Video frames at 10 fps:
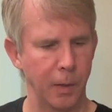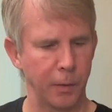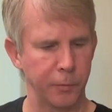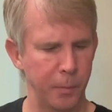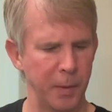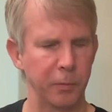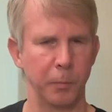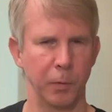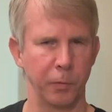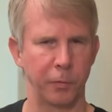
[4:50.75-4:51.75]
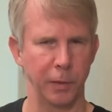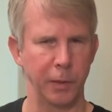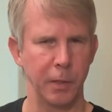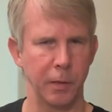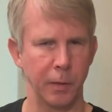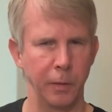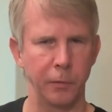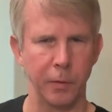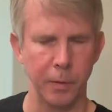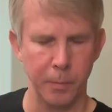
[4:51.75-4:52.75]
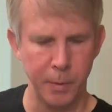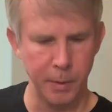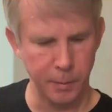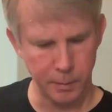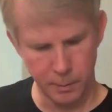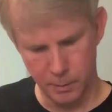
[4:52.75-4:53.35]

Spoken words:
So it makes them a little slinkier and easier to bend.